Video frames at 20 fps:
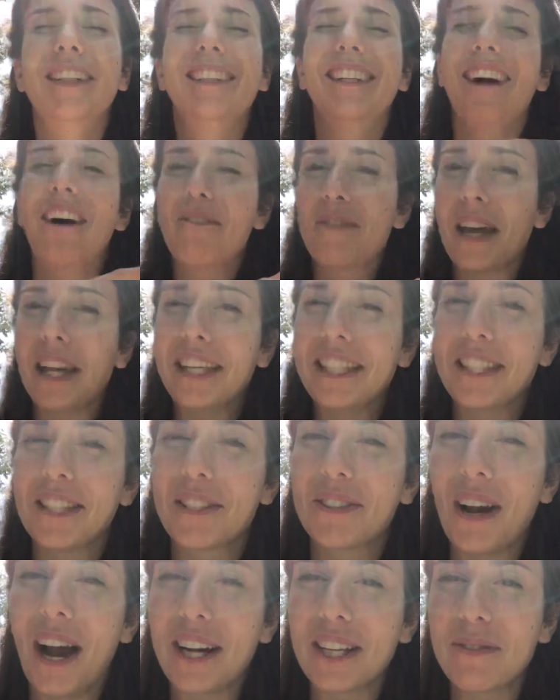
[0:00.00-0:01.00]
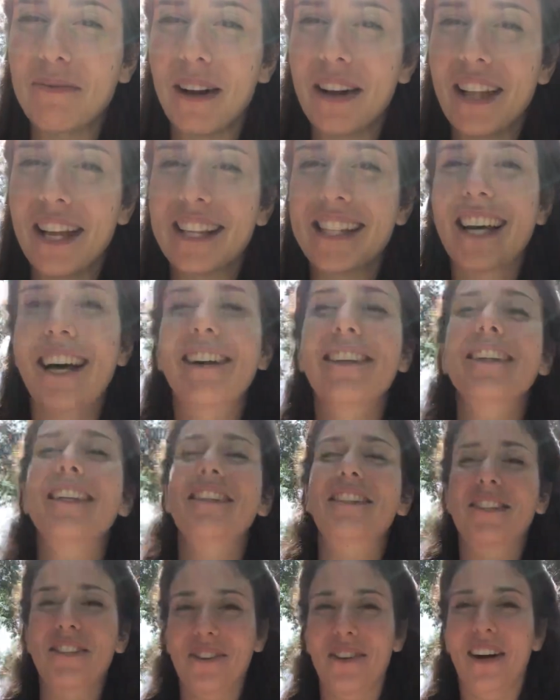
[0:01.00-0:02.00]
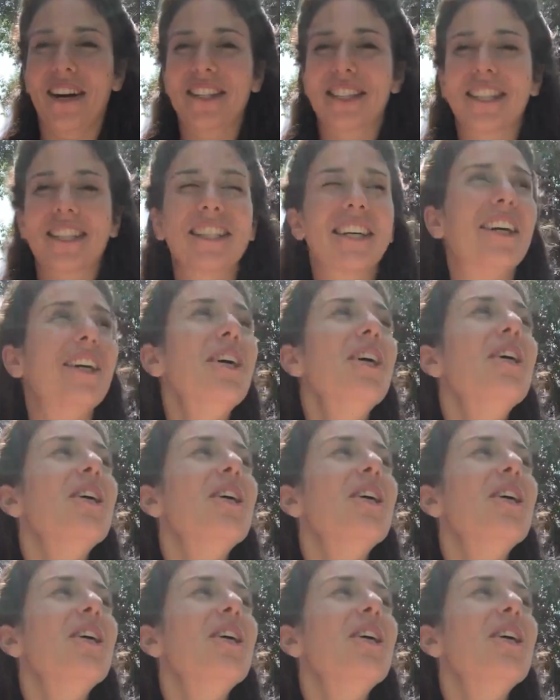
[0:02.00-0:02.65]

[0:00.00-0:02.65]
I'm getting distracted by that sound, as you guys can tell.